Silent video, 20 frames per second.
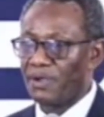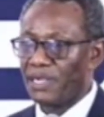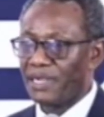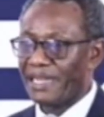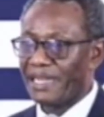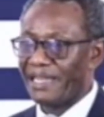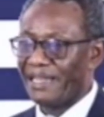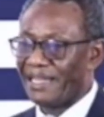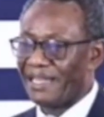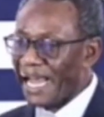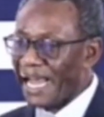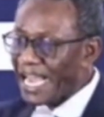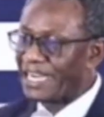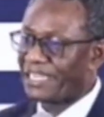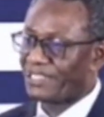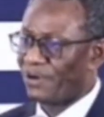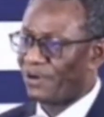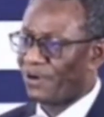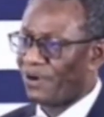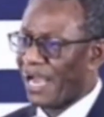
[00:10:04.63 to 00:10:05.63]
who
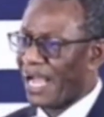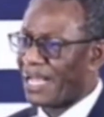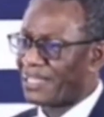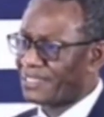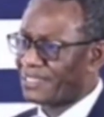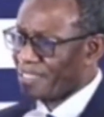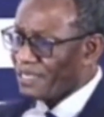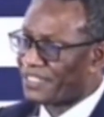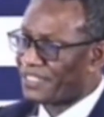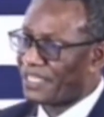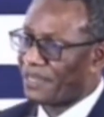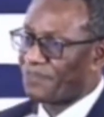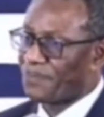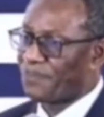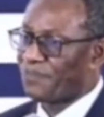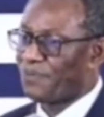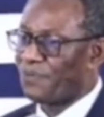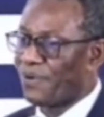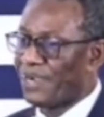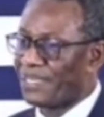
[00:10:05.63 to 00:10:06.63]
liked or accepted
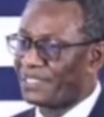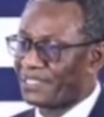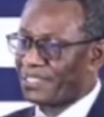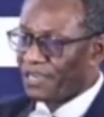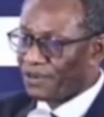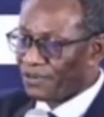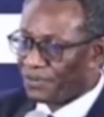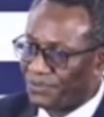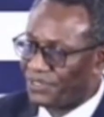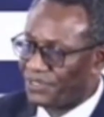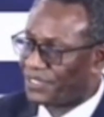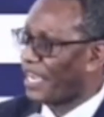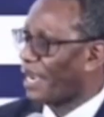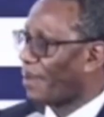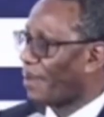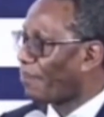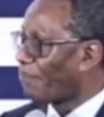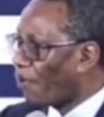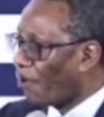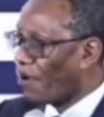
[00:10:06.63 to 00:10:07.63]
people who were
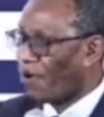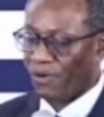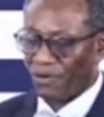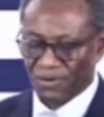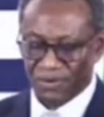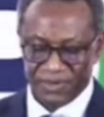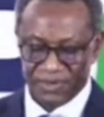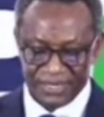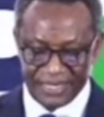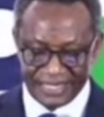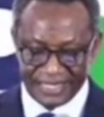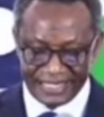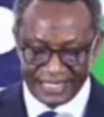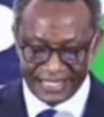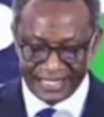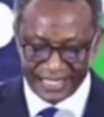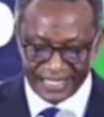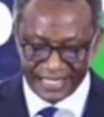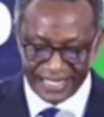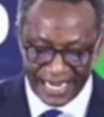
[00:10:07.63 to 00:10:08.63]
circumcised, Paul
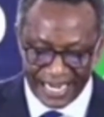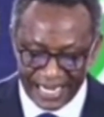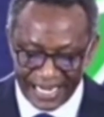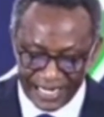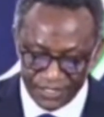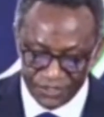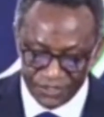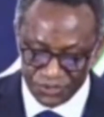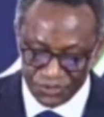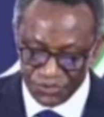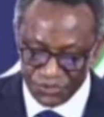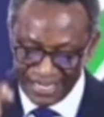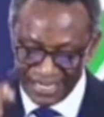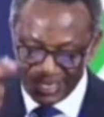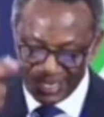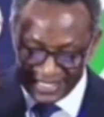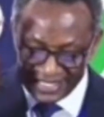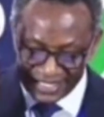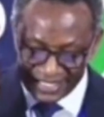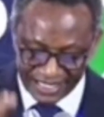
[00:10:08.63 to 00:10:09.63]
decided to
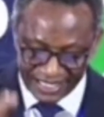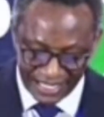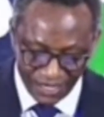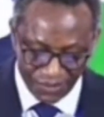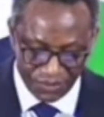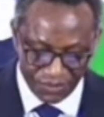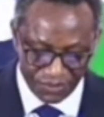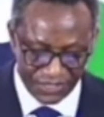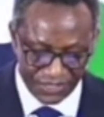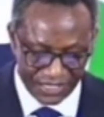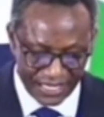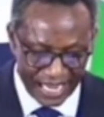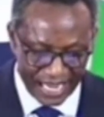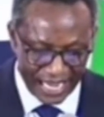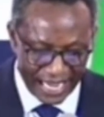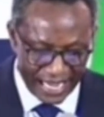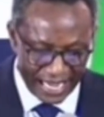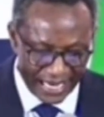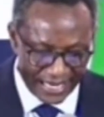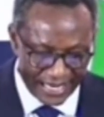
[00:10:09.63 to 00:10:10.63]

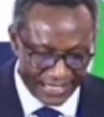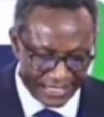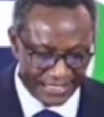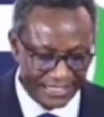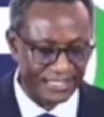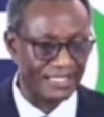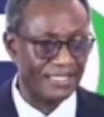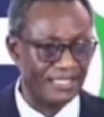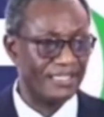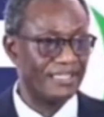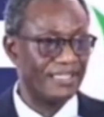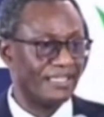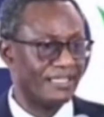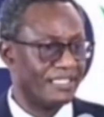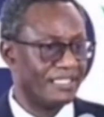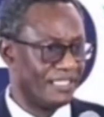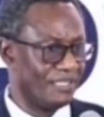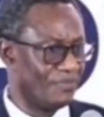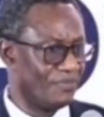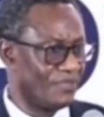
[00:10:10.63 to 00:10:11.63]
circumcise
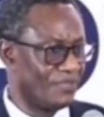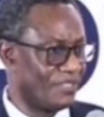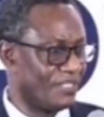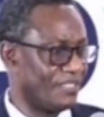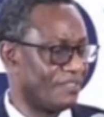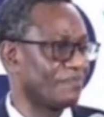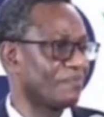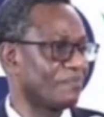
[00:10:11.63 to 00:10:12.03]
Timothy.